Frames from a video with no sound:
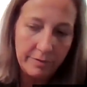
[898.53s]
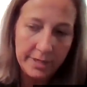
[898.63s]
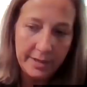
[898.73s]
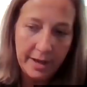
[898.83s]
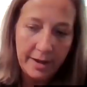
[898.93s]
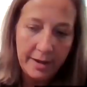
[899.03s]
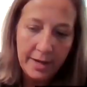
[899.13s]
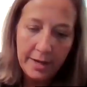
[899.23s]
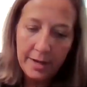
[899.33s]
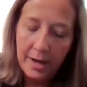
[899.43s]
like that.
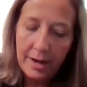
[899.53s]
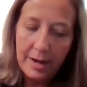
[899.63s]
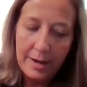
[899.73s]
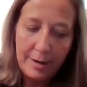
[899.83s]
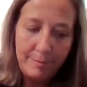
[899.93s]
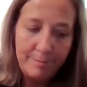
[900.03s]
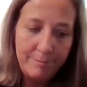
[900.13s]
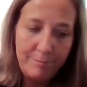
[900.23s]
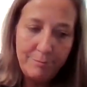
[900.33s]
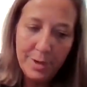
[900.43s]

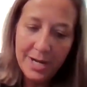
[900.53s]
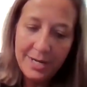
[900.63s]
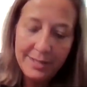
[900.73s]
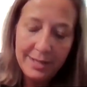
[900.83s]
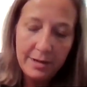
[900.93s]
Um, but